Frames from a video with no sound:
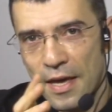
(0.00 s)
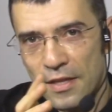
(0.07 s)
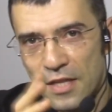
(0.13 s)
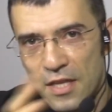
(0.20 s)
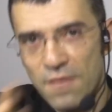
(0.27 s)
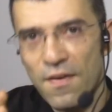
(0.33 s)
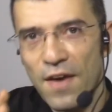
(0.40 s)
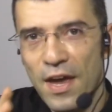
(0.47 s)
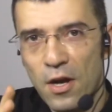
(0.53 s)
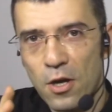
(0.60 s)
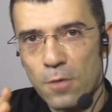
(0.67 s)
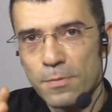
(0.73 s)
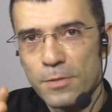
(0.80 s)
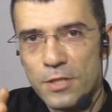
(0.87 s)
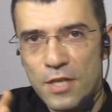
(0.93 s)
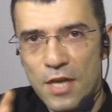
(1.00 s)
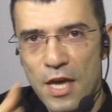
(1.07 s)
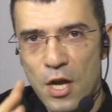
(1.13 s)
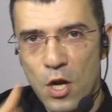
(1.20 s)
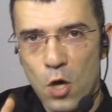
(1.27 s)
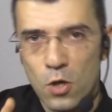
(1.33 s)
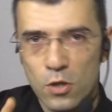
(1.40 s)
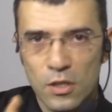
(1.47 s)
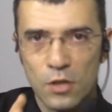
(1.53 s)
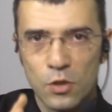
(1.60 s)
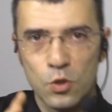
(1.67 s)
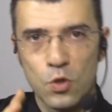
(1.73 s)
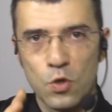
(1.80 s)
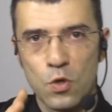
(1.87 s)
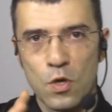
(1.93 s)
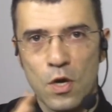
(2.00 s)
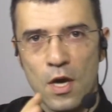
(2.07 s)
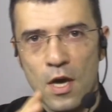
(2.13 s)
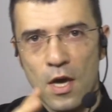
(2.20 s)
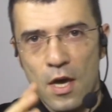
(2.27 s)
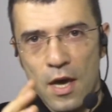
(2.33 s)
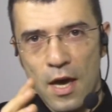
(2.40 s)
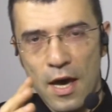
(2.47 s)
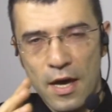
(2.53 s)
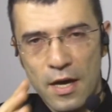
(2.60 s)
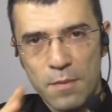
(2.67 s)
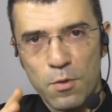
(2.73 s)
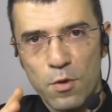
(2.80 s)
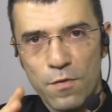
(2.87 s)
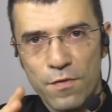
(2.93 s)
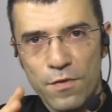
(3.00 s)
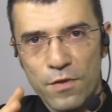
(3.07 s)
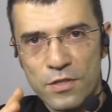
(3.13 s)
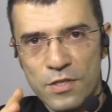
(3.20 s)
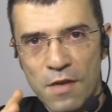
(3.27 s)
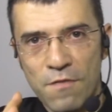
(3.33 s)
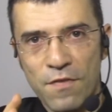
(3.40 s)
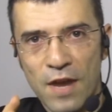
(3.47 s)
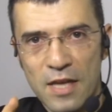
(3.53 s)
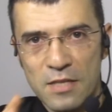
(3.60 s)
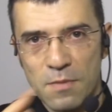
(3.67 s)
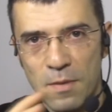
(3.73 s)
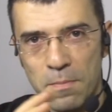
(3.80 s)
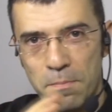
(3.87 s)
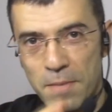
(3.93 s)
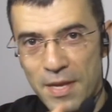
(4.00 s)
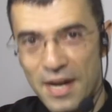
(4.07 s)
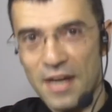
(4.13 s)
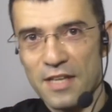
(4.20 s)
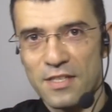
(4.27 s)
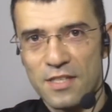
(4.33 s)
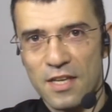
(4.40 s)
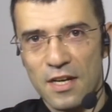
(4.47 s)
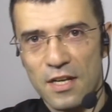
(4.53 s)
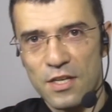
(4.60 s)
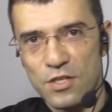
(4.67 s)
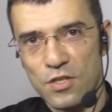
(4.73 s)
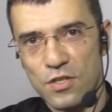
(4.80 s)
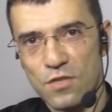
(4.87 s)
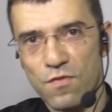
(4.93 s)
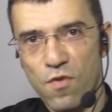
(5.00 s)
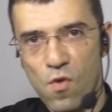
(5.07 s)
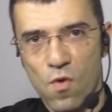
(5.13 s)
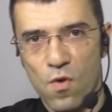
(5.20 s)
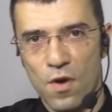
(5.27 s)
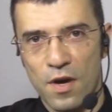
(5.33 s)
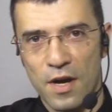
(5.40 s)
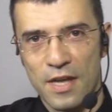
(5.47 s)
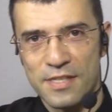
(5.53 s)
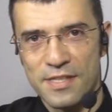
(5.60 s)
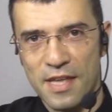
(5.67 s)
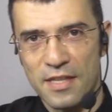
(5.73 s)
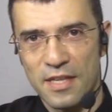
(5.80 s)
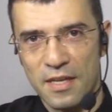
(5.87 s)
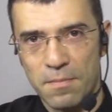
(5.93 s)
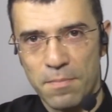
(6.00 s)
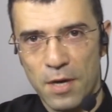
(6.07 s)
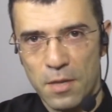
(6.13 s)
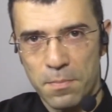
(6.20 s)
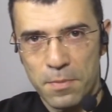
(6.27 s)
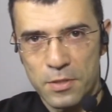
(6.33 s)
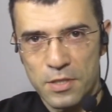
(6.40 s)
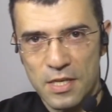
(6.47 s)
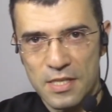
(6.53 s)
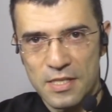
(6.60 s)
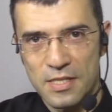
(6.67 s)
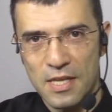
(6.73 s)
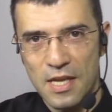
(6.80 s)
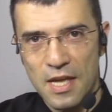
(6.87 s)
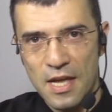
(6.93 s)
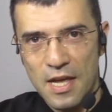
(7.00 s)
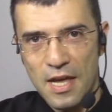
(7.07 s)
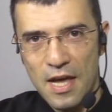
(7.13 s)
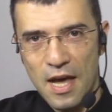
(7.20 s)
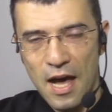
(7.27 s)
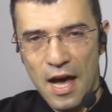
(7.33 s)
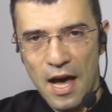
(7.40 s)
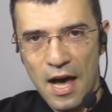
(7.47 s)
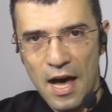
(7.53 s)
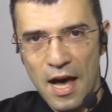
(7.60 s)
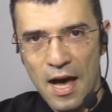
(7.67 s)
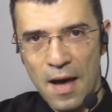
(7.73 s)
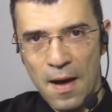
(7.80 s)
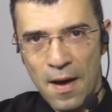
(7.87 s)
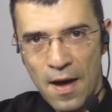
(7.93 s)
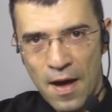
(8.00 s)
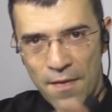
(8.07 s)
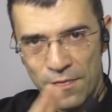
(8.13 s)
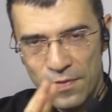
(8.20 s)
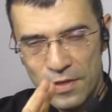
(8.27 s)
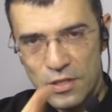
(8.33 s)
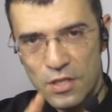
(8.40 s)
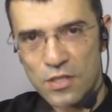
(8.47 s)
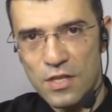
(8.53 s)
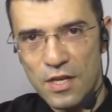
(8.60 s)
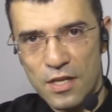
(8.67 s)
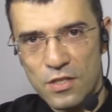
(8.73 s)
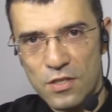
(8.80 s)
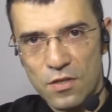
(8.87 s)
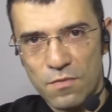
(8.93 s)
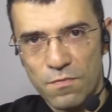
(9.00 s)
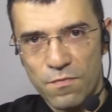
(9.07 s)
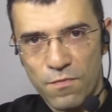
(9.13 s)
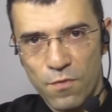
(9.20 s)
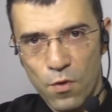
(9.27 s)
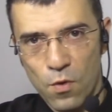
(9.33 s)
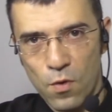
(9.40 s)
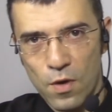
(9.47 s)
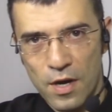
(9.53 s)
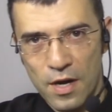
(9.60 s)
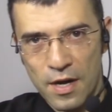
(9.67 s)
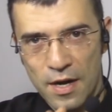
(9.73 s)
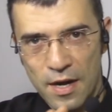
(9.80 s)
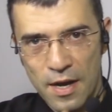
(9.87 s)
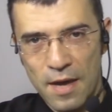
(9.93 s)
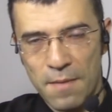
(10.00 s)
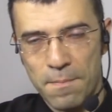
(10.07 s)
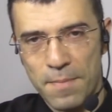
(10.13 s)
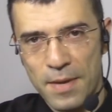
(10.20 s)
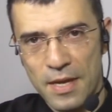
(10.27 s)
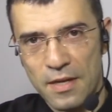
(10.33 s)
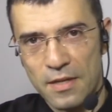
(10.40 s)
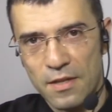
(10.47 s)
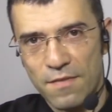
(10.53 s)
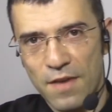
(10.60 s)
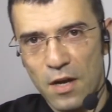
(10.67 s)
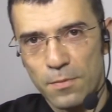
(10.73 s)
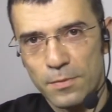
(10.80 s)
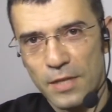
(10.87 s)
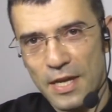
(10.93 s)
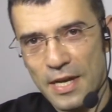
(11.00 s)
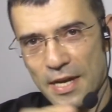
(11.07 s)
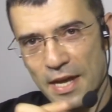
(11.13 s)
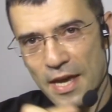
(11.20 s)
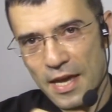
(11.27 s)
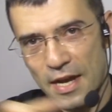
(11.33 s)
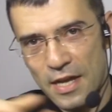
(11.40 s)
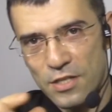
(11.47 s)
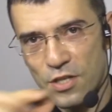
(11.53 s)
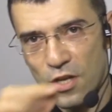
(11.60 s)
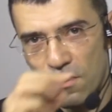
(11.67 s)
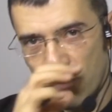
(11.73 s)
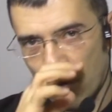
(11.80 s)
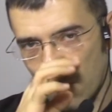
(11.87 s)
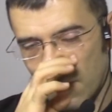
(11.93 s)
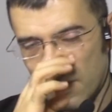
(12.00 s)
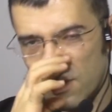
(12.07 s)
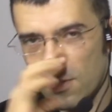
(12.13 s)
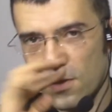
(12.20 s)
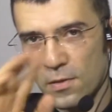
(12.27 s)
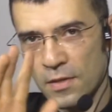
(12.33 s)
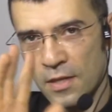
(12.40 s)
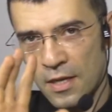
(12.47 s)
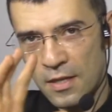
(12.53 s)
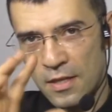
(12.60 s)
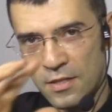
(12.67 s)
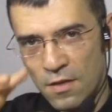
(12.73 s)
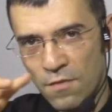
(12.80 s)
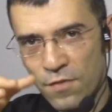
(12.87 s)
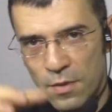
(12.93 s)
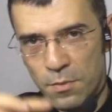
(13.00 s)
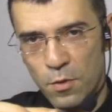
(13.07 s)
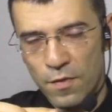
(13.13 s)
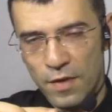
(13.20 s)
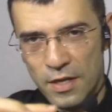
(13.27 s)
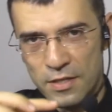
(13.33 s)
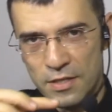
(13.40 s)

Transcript: developed in order to remove xanthelasma and benign skin lesions for aesthetic purposes, and this is the reason for being developed in a gel format. So the xanthe remover